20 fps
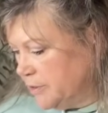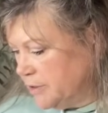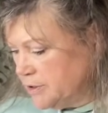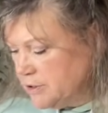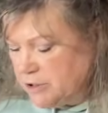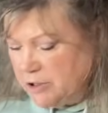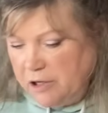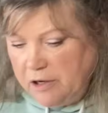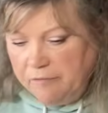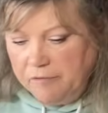
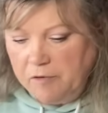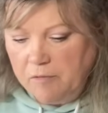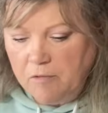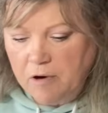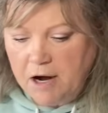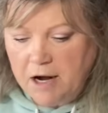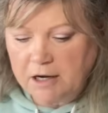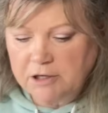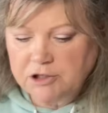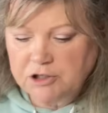So you have to
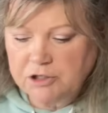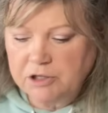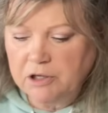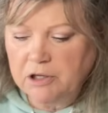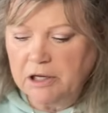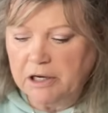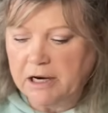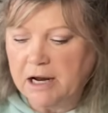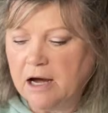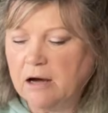watch.
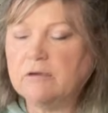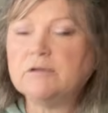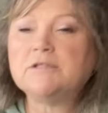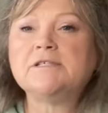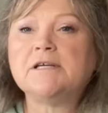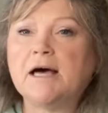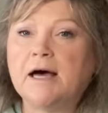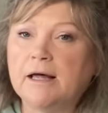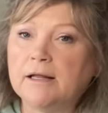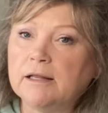They'll
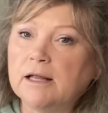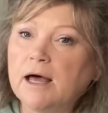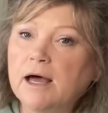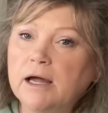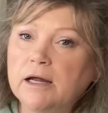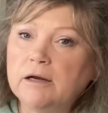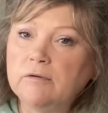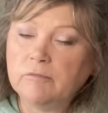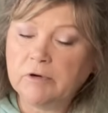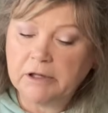announce
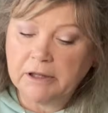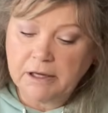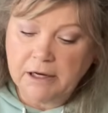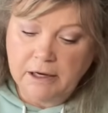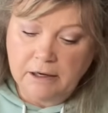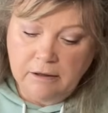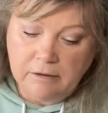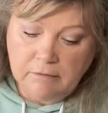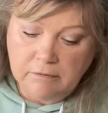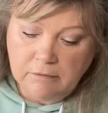online when
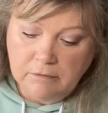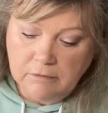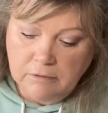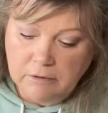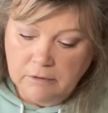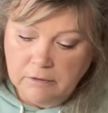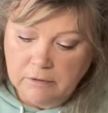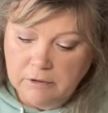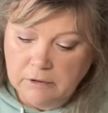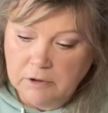they
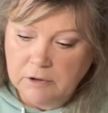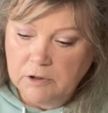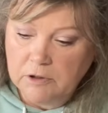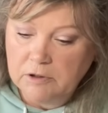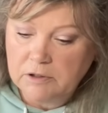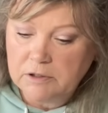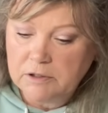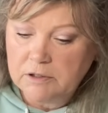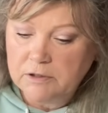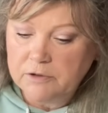
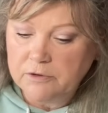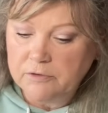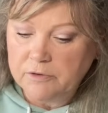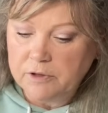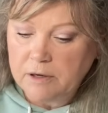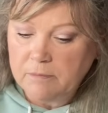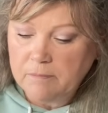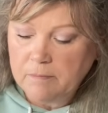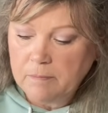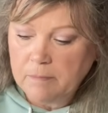do
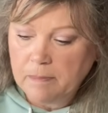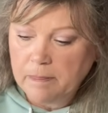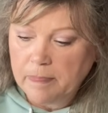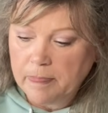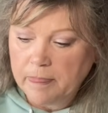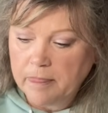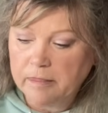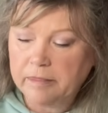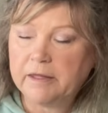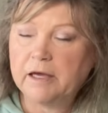them.
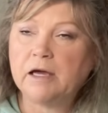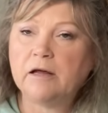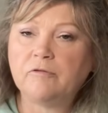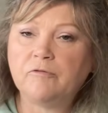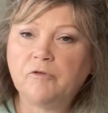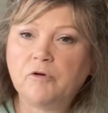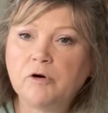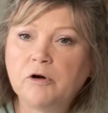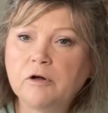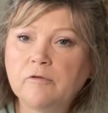They had
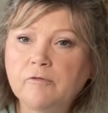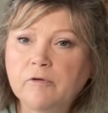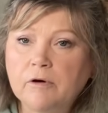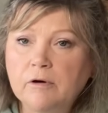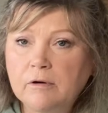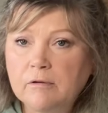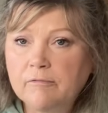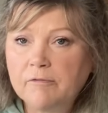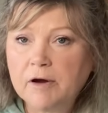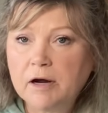4 different
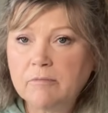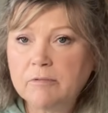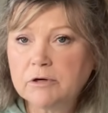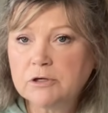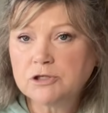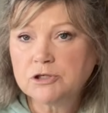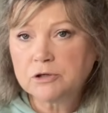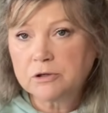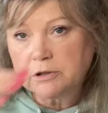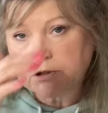
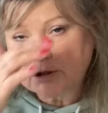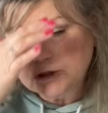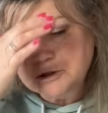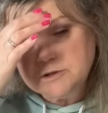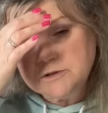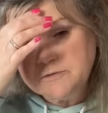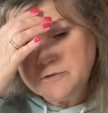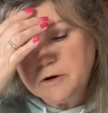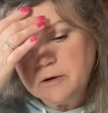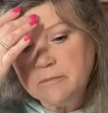fabrics you could choose
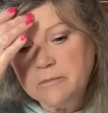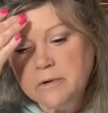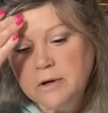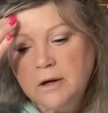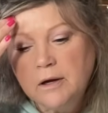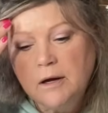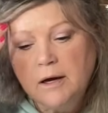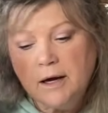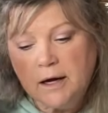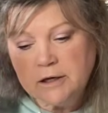from.
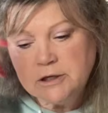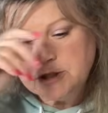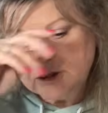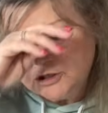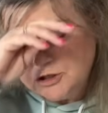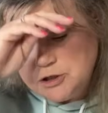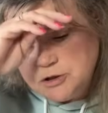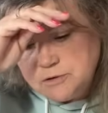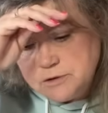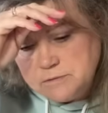I just
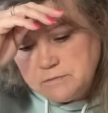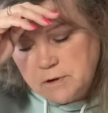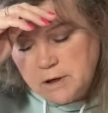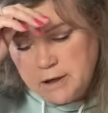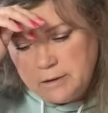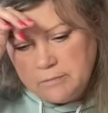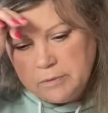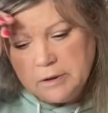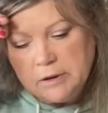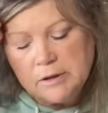chose
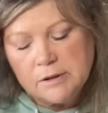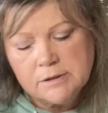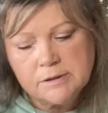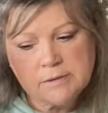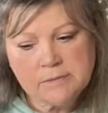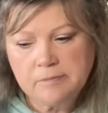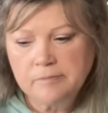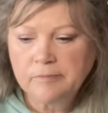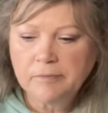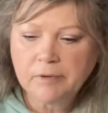one because
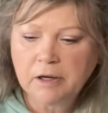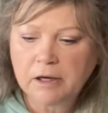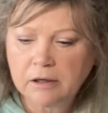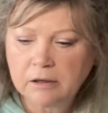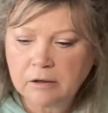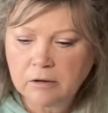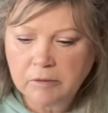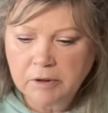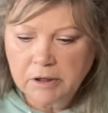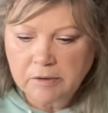I didn't
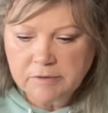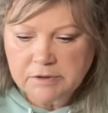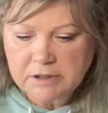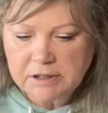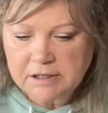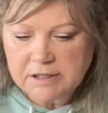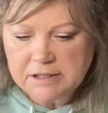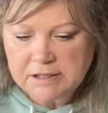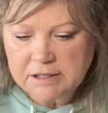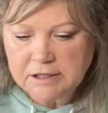know what I was
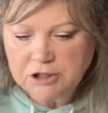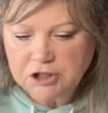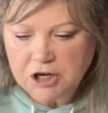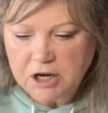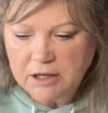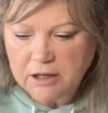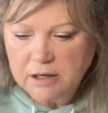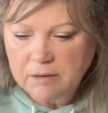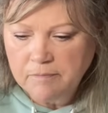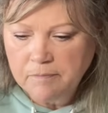going to stitch
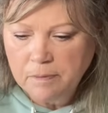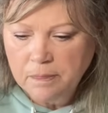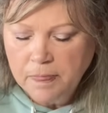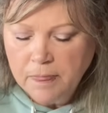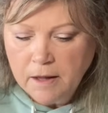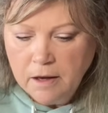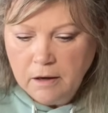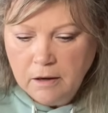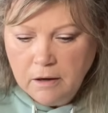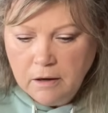on them.
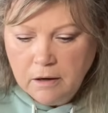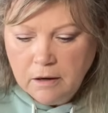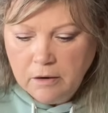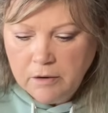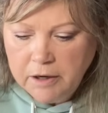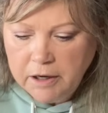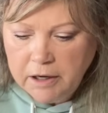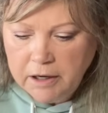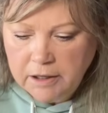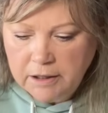
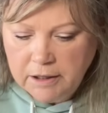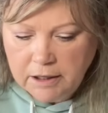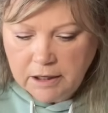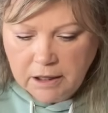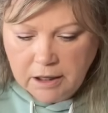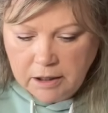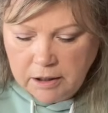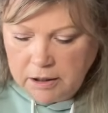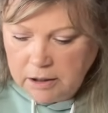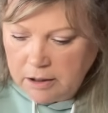Okay, and then
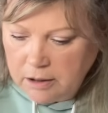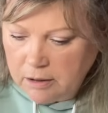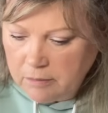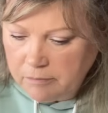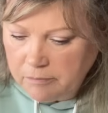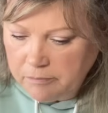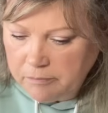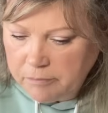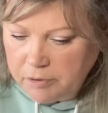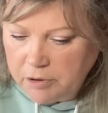I
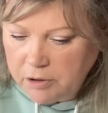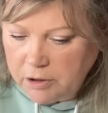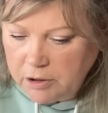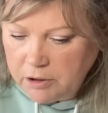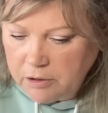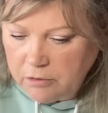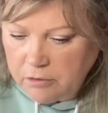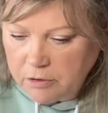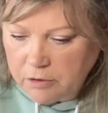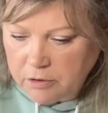put an
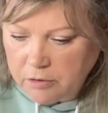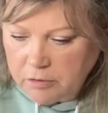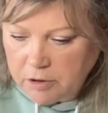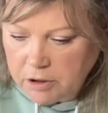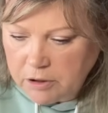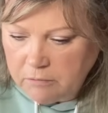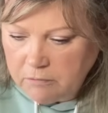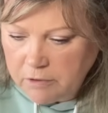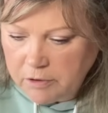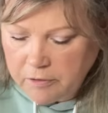order
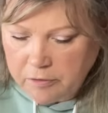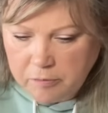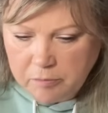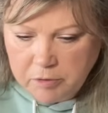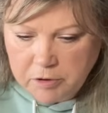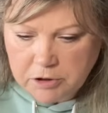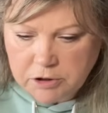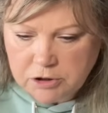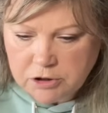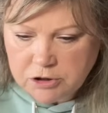in with
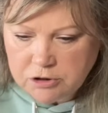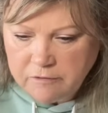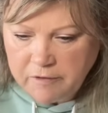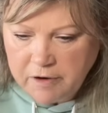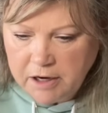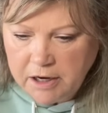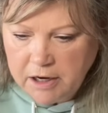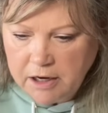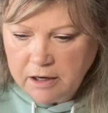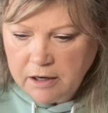Brenda
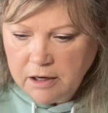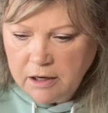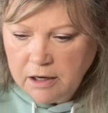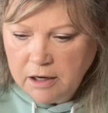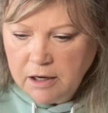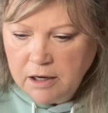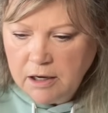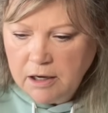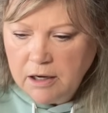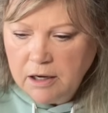Gervais.
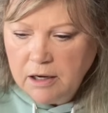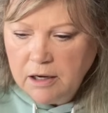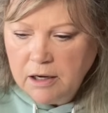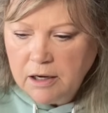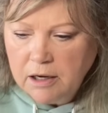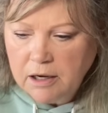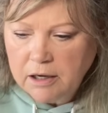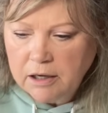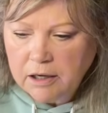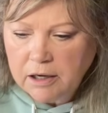
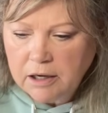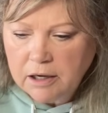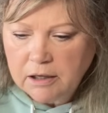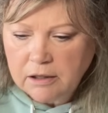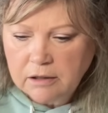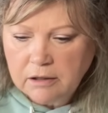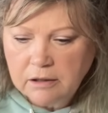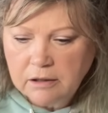I got